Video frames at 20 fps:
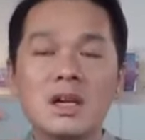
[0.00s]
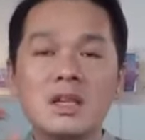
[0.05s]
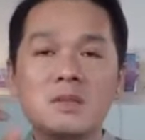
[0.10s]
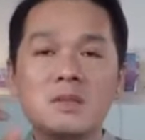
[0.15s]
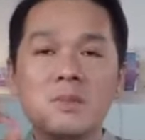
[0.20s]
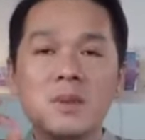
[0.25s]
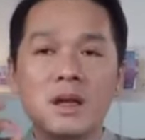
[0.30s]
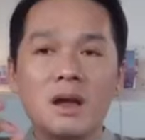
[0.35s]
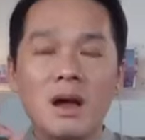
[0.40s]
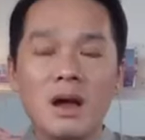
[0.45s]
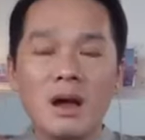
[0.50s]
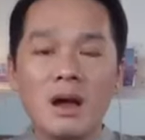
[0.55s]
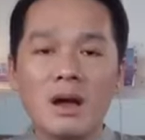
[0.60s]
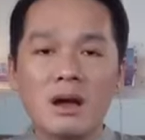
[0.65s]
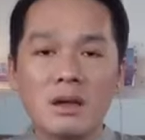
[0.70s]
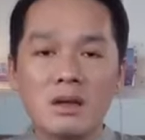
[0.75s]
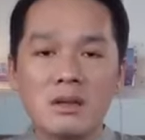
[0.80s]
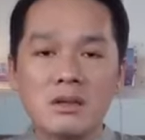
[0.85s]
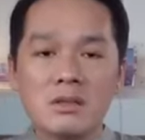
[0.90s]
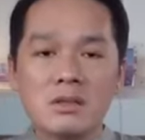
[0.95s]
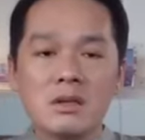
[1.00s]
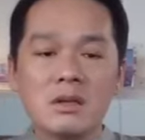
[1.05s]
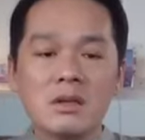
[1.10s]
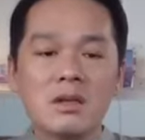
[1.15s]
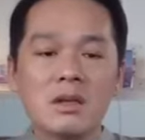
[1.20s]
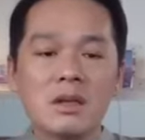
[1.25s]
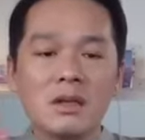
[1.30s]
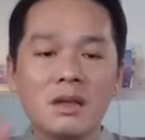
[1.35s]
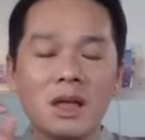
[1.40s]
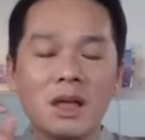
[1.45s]
it's because
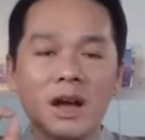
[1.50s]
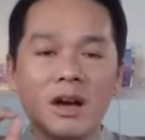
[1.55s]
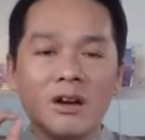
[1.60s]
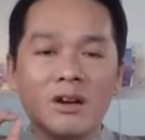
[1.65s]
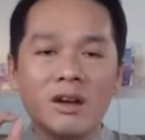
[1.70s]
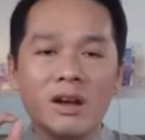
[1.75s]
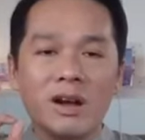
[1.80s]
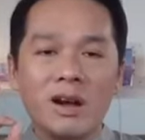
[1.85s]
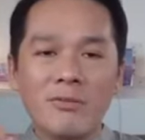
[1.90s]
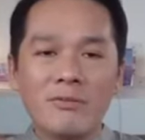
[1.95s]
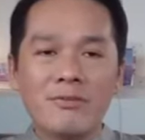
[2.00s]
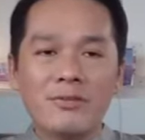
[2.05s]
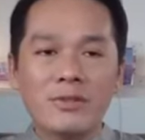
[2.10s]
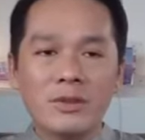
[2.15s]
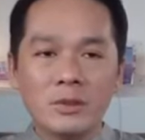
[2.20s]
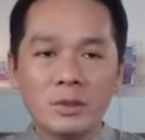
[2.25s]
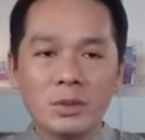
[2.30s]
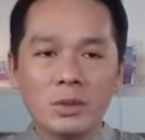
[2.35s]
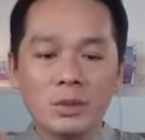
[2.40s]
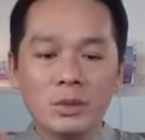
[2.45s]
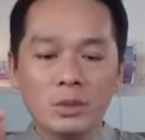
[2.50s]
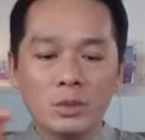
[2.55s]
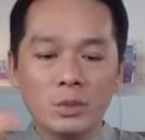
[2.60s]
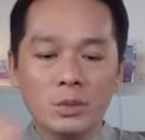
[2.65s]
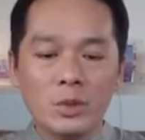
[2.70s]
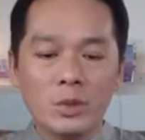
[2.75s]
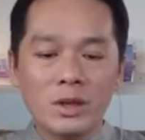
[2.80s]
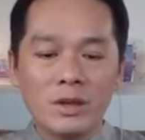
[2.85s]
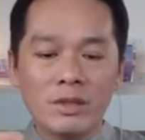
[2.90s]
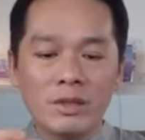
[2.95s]
they are comfortable
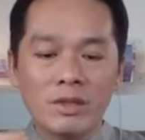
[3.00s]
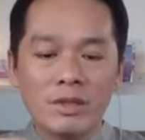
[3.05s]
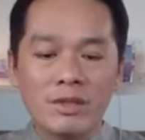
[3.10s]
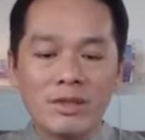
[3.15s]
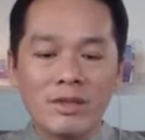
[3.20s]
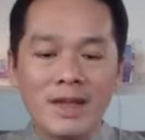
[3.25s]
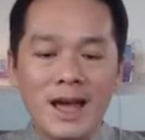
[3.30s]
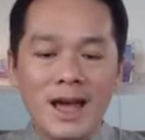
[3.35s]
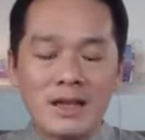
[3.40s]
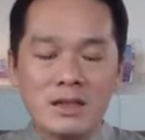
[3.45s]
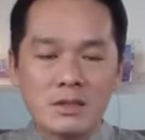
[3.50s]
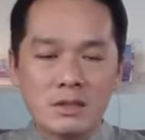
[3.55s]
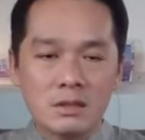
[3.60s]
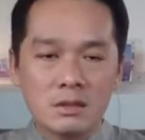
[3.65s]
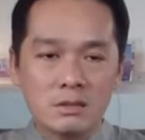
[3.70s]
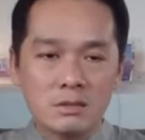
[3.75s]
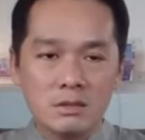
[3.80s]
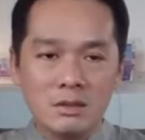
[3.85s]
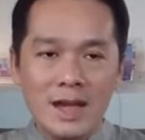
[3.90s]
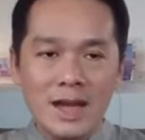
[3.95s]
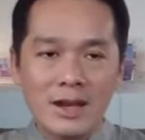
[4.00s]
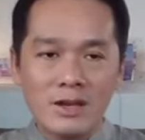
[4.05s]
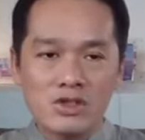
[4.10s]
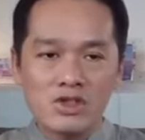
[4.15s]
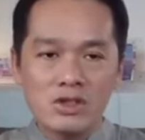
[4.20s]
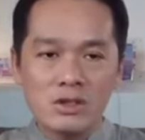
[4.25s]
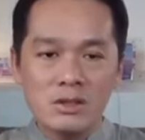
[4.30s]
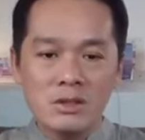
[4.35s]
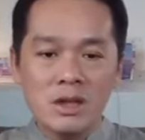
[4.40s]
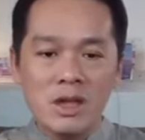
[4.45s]
with that
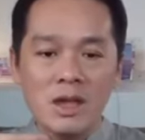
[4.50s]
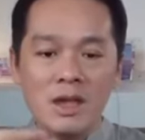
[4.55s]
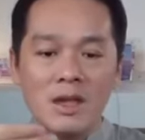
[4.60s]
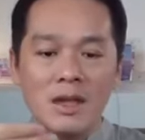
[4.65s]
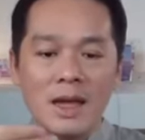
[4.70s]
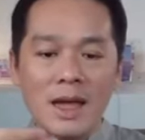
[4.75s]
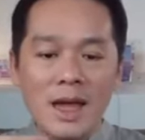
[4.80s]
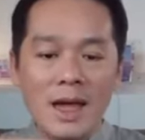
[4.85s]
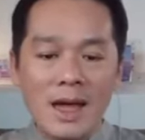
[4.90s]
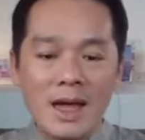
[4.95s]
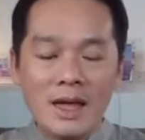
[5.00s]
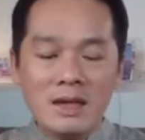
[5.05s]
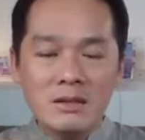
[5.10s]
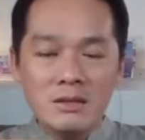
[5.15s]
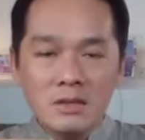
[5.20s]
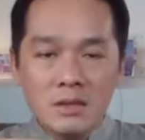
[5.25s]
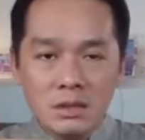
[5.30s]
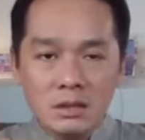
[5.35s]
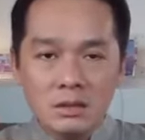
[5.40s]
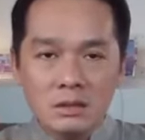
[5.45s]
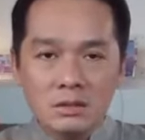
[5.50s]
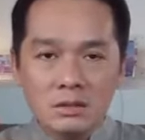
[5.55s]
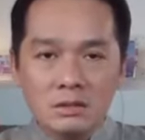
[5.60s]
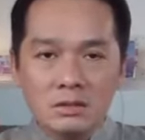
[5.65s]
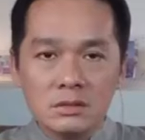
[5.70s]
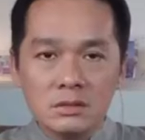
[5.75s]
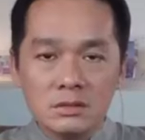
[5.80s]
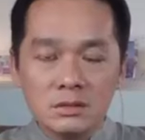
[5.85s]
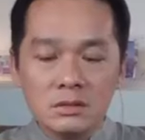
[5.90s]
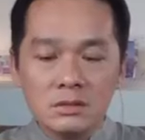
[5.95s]
action and
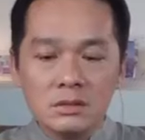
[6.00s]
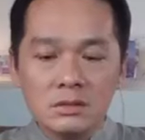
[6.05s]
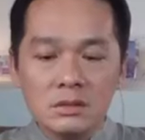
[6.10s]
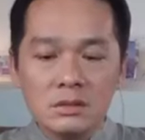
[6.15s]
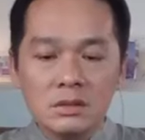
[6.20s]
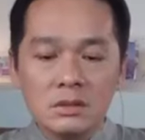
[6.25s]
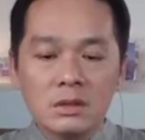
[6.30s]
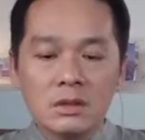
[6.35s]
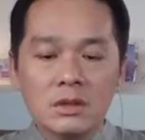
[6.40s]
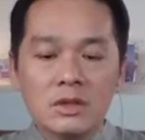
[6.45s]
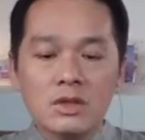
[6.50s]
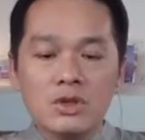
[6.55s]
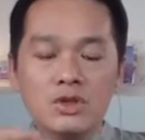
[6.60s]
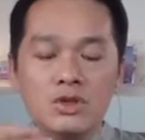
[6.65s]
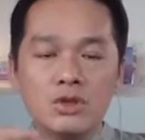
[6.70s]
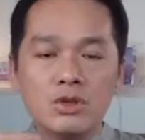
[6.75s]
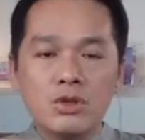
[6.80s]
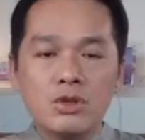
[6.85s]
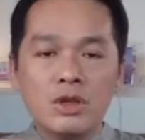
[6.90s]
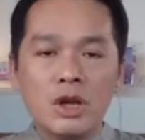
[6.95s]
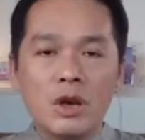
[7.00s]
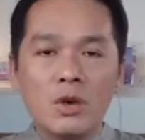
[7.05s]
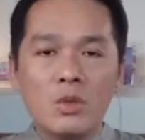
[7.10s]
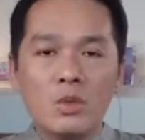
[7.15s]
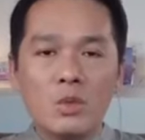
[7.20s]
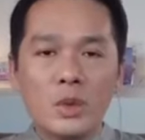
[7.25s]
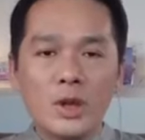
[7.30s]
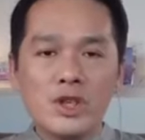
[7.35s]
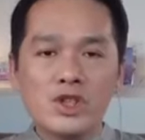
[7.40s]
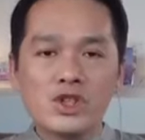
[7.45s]
do
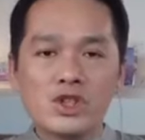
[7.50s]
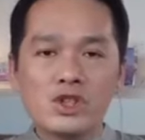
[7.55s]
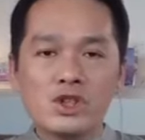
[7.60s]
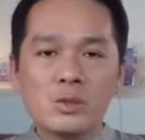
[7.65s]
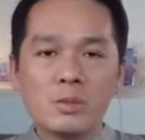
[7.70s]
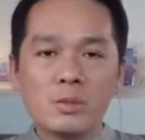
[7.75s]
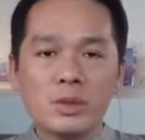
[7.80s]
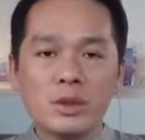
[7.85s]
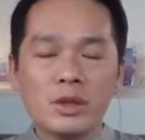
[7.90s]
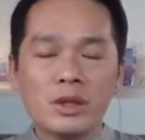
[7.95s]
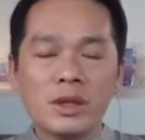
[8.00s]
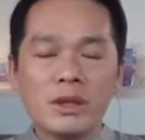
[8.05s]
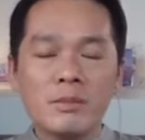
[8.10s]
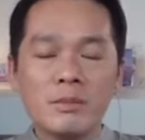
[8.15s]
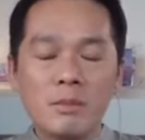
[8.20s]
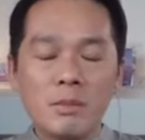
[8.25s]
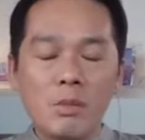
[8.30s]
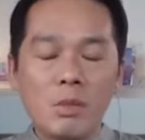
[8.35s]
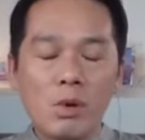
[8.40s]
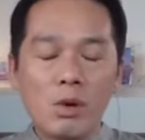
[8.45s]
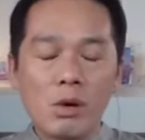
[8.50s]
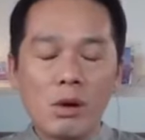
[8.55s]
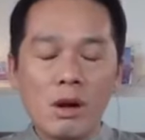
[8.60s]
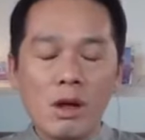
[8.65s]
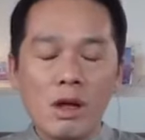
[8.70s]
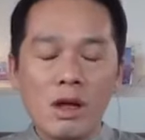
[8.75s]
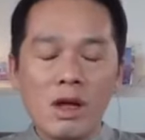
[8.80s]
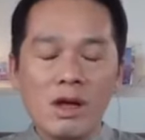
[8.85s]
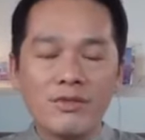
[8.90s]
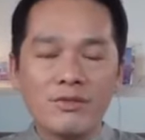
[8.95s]
not wish to put in
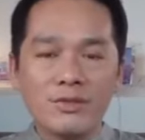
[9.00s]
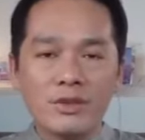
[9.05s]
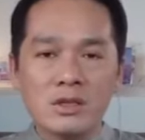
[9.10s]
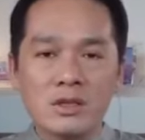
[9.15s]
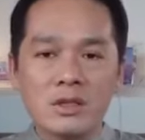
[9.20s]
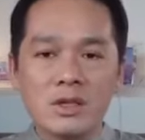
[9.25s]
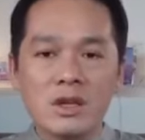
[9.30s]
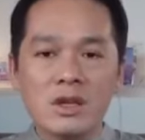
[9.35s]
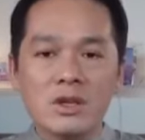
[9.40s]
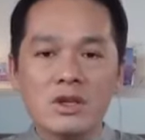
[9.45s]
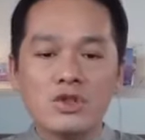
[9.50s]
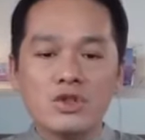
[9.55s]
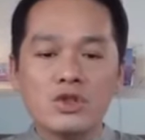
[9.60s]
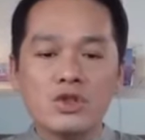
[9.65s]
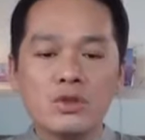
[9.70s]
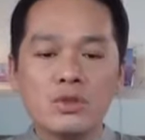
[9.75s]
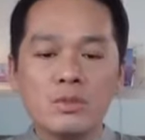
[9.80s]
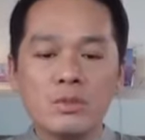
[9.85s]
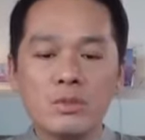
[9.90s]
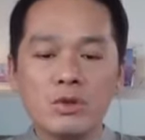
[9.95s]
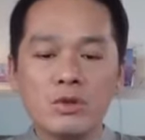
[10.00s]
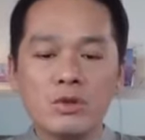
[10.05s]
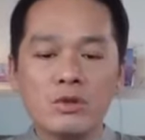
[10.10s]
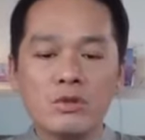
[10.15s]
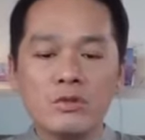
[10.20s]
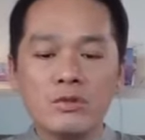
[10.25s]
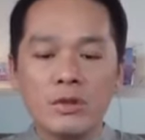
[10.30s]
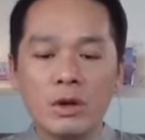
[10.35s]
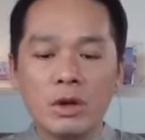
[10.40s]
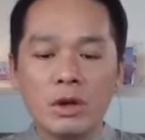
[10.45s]
more effort to
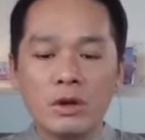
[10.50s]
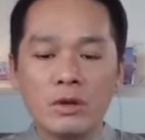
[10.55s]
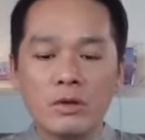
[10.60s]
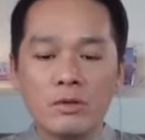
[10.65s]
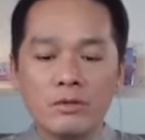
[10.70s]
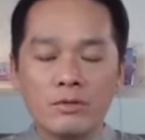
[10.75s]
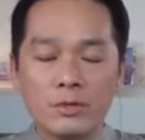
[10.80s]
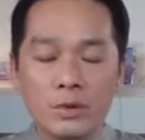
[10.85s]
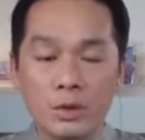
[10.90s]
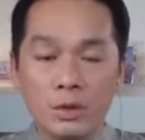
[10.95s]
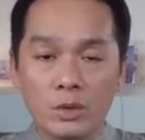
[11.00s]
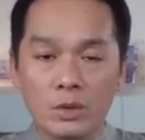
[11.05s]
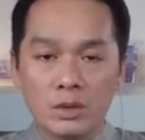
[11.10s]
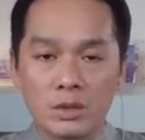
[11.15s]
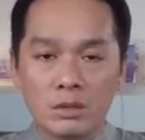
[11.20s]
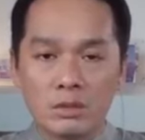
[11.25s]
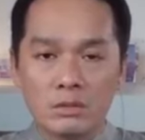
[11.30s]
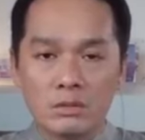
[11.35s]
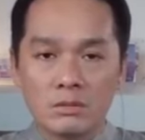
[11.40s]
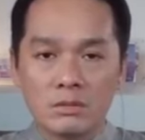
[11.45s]
move forward.